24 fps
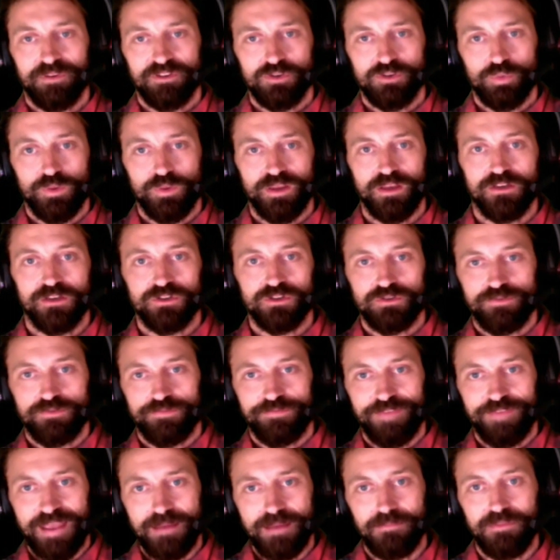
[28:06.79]
between
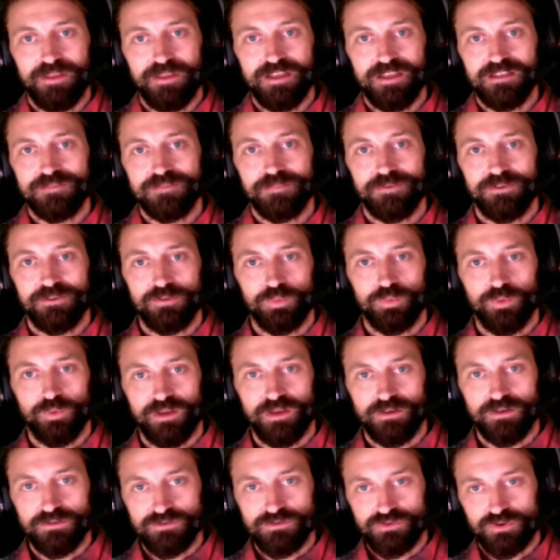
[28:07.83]
families
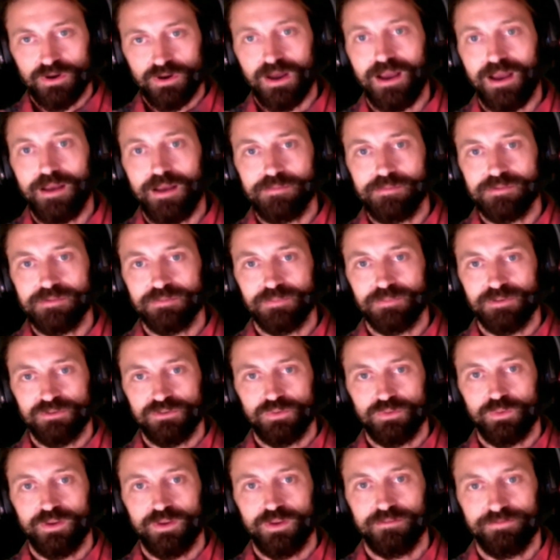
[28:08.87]
between tribes
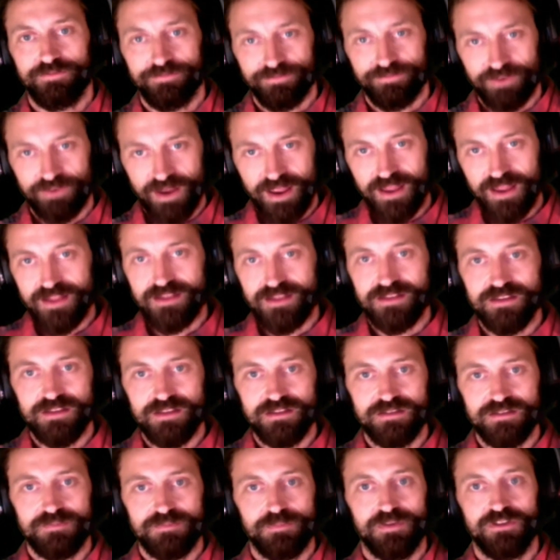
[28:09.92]
between
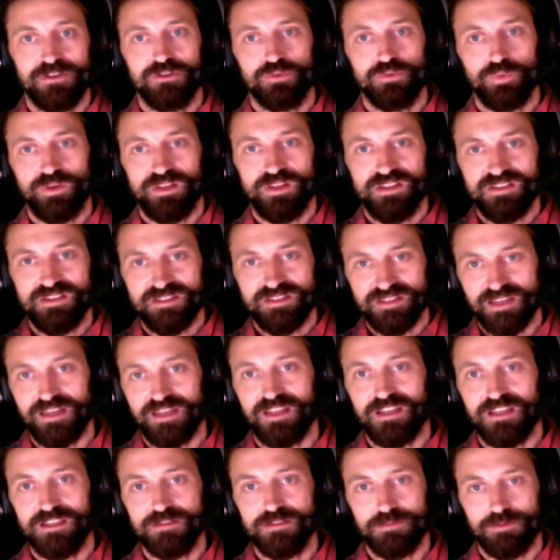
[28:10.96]
friends between
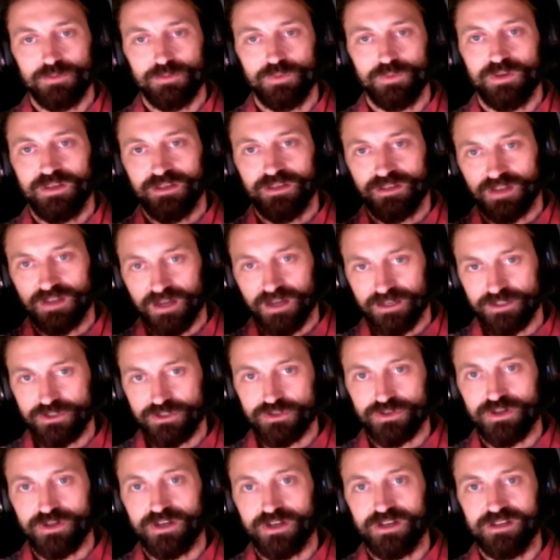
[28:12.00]
cities between
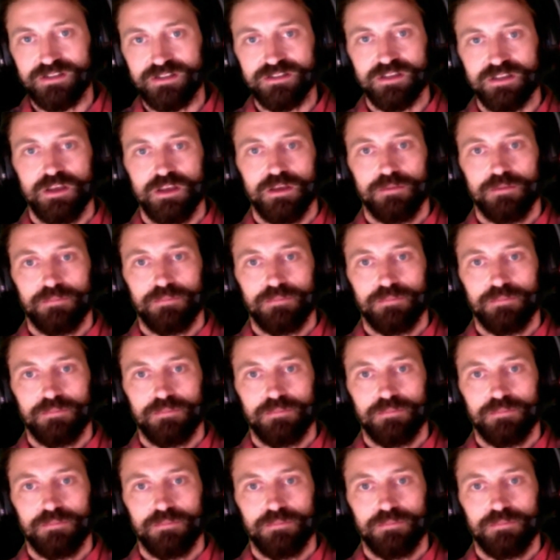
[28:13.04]
countries